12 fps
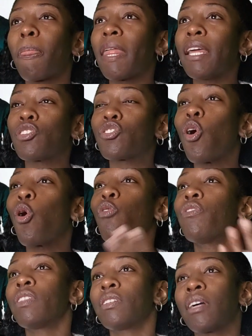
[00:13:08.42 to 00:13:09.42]
It's
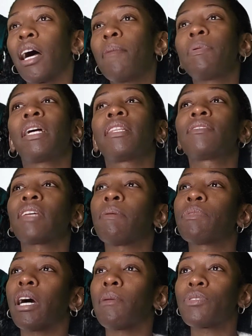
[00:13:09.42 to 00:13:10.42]
over the top and at the same
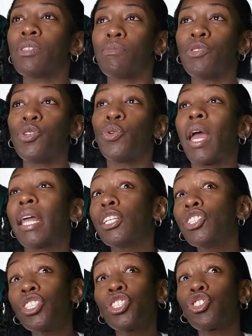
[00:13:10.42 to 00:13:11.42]
time subdued, and
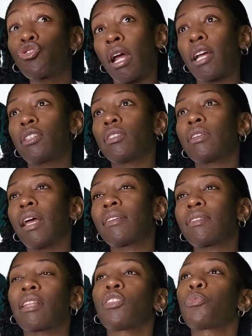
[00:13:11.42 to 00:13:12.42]
it just strikes
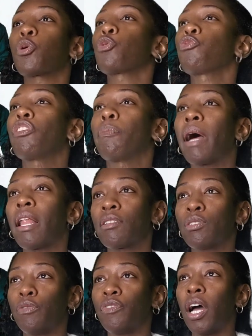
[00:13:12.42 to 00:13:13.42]
as like the perfect
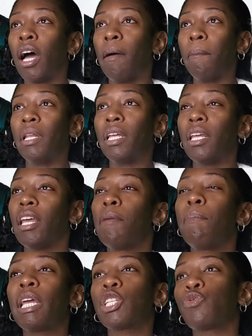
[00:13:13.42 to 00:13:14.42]
balance of comedy. It
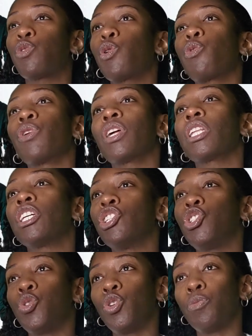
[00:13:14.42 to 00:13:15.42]
makes for a really
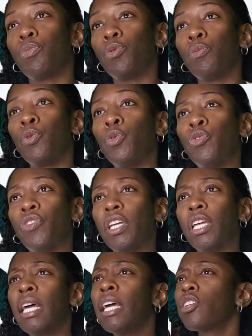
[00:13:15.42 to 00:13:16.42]
enjoyable
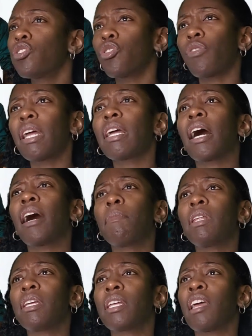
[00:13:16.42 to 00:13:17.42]
movie. It's a great
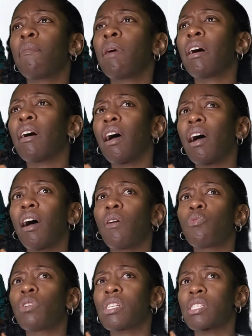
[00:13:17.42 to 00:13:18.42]
comedy. It came out, I
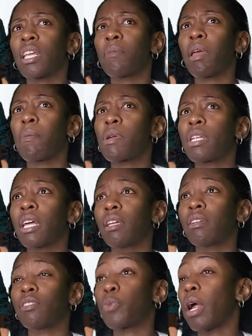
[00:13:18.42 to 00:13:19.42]
want to say maybe like,
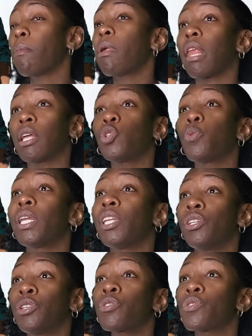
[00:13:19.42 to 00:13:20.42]
it's probably like 20
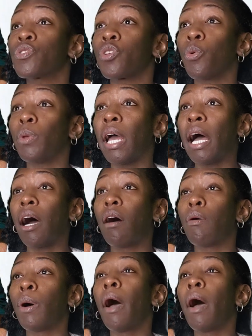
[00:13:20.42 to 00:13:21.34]
years or so now,